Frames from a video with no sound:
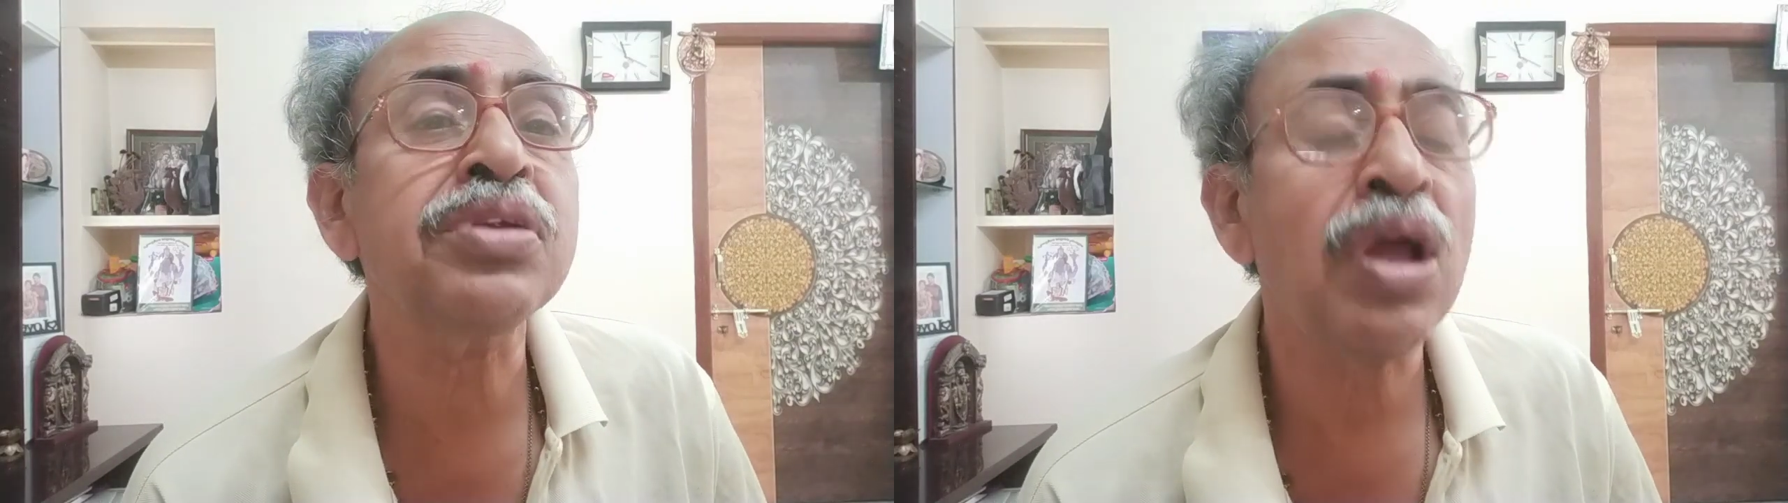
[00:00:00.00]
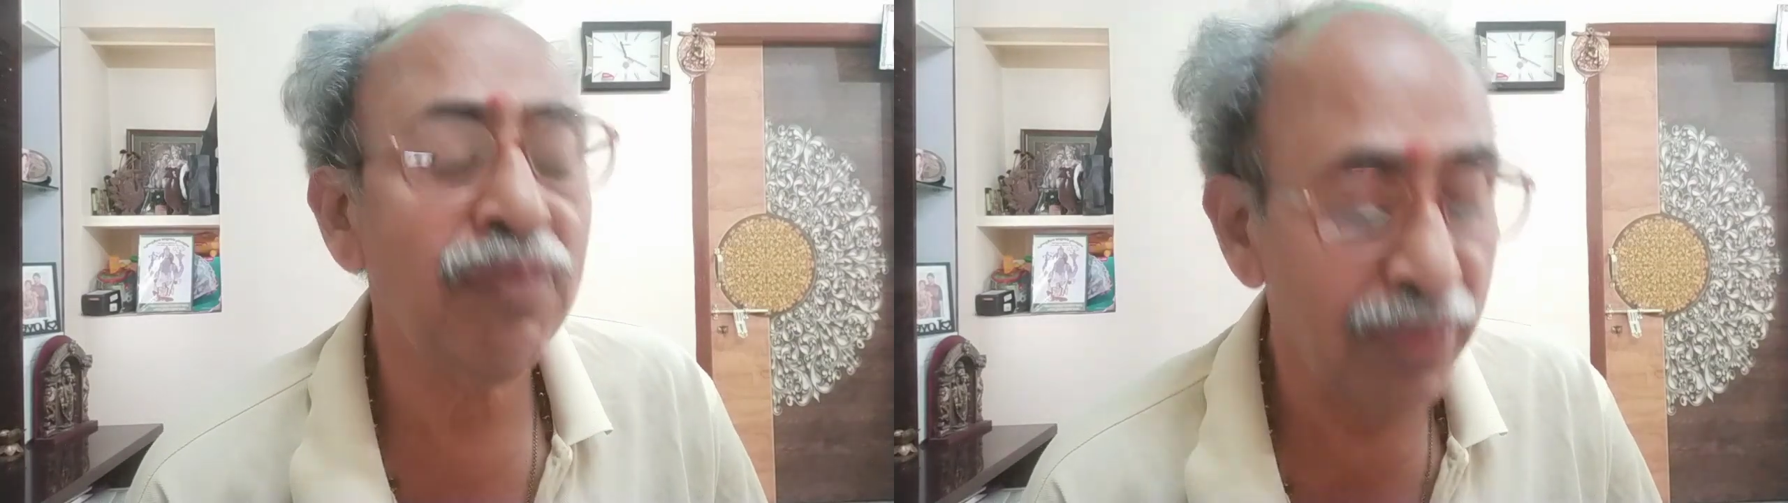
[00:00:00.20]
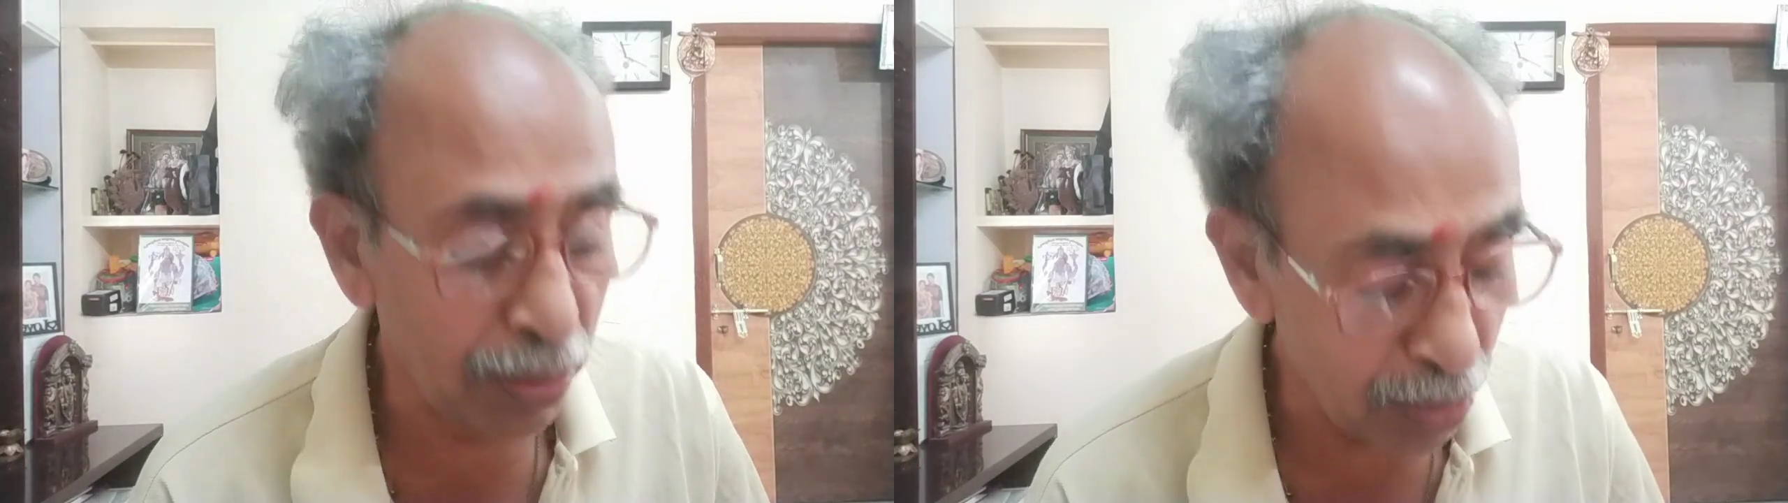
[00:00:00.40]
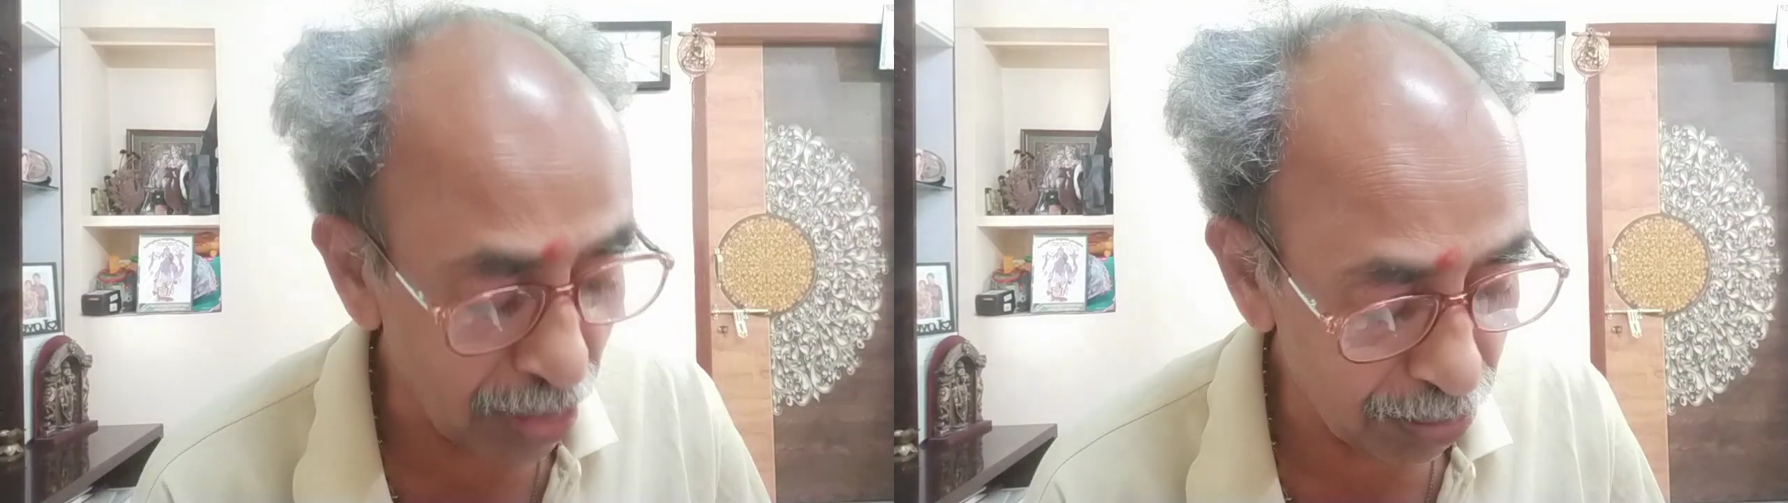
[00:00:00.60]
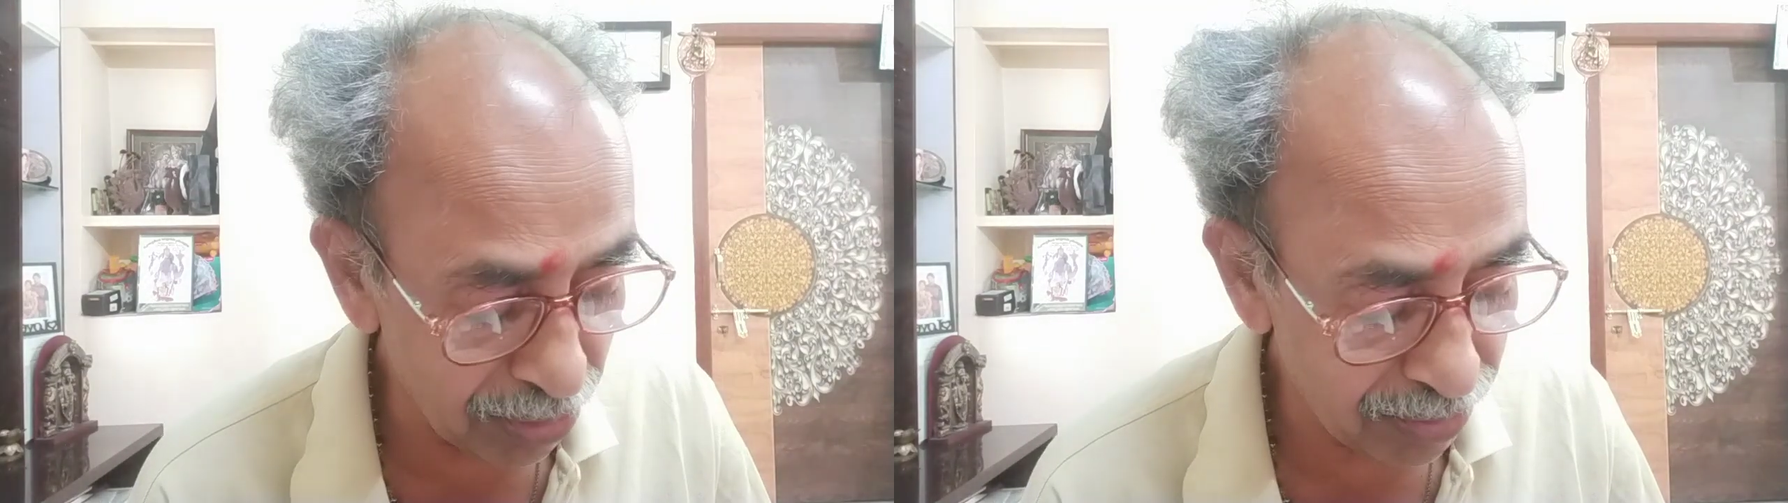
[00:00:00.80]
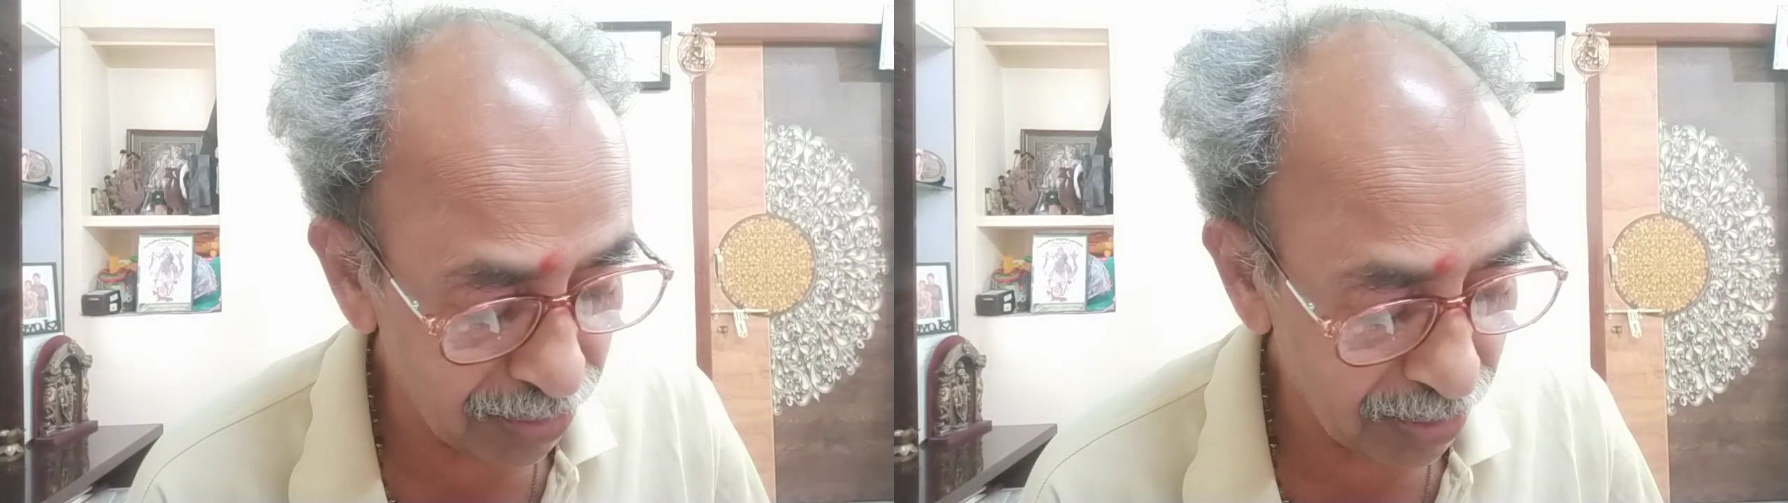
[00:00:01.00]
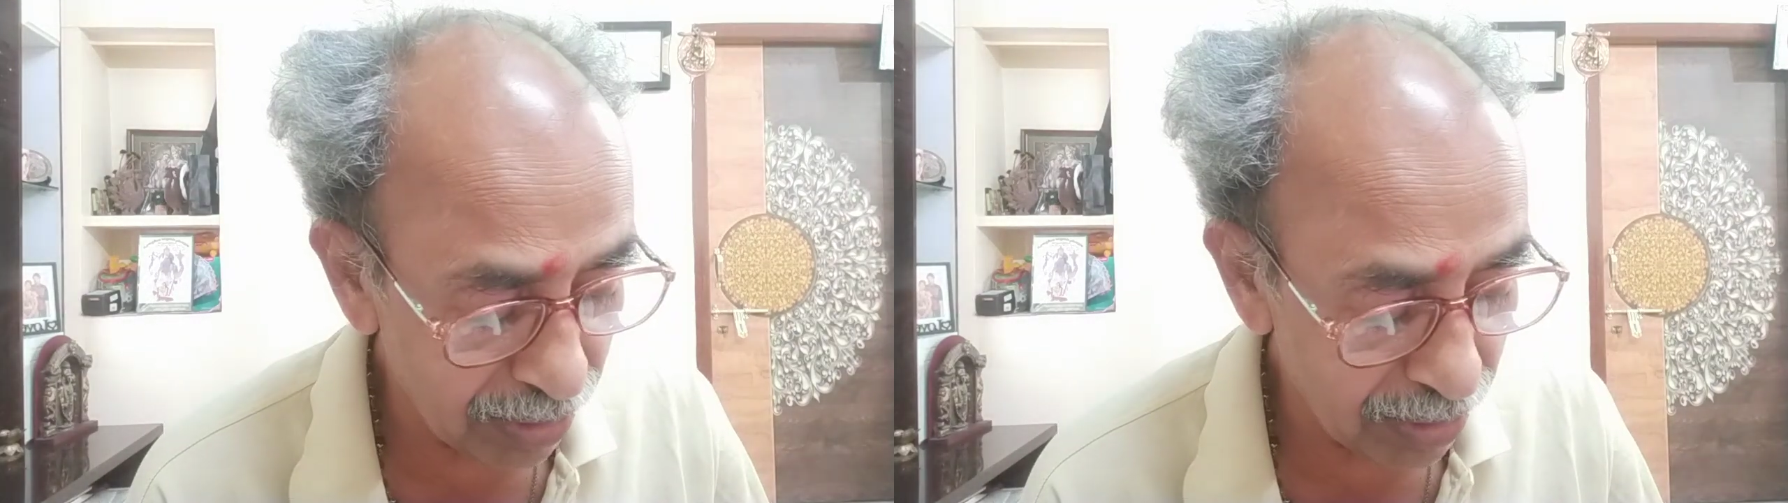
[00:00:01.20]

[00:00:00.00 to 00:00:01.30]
law of thermodynamics.